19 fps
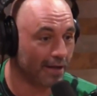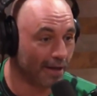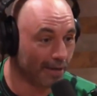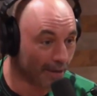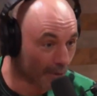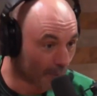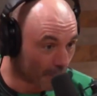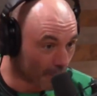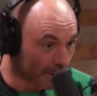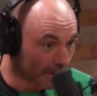And
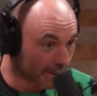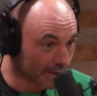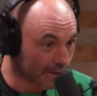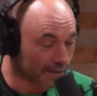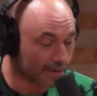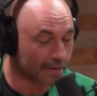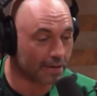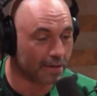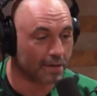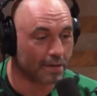they're
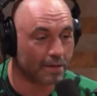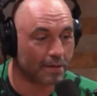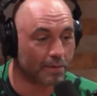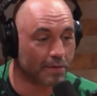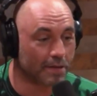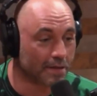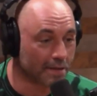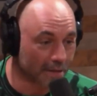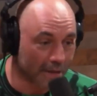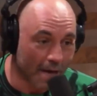willing.
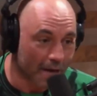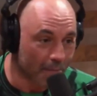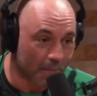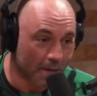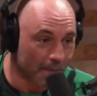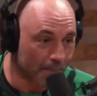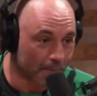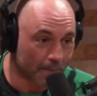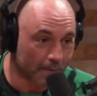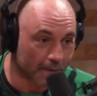Which is a lot of
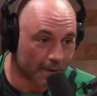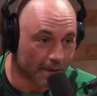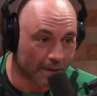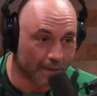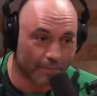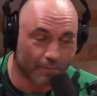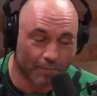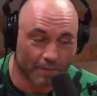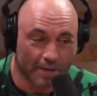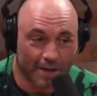people. They
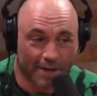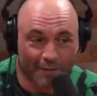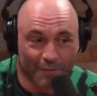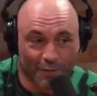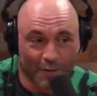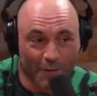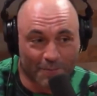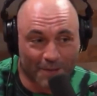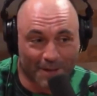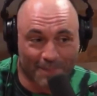get
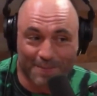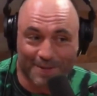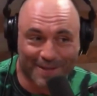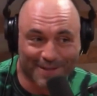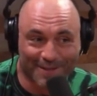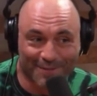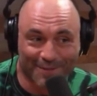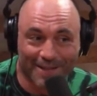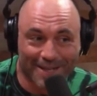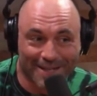roped up in
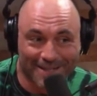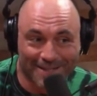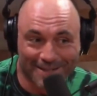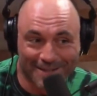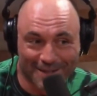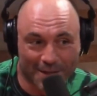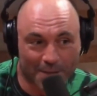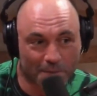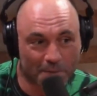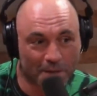these
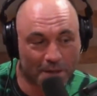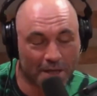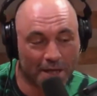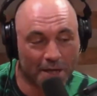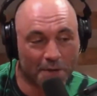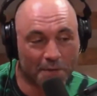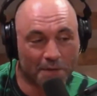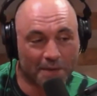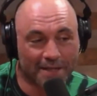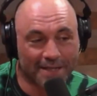relationships
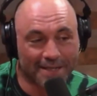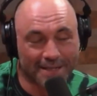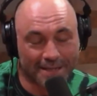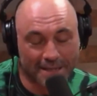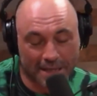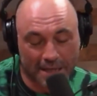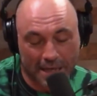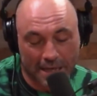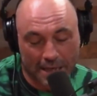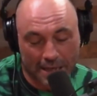with these
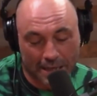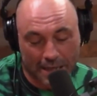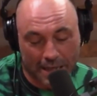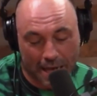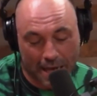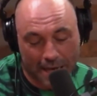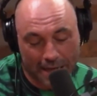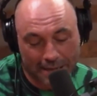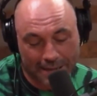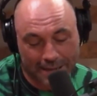
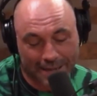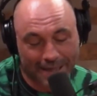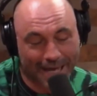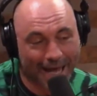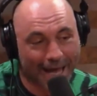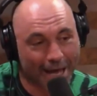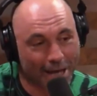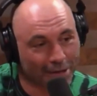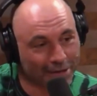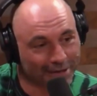guys and
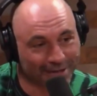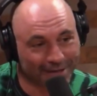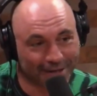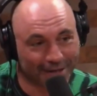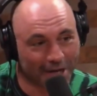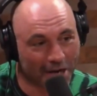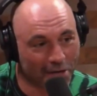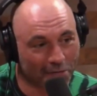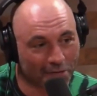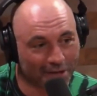gals that they're
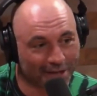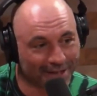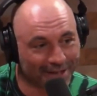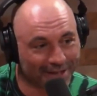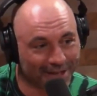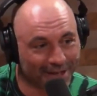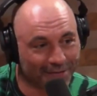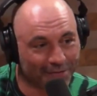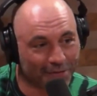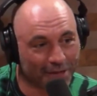not really in
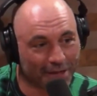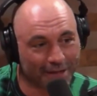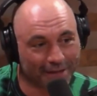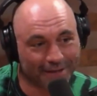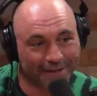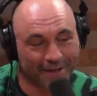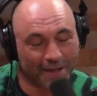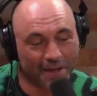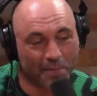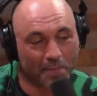love with,
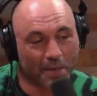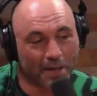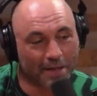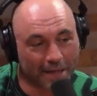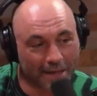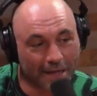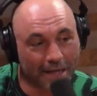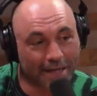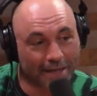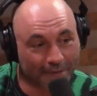but they
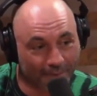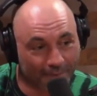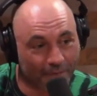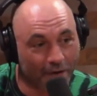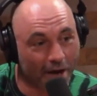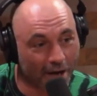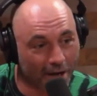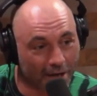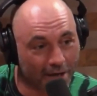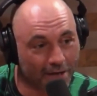like to
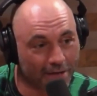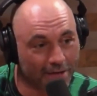fuck.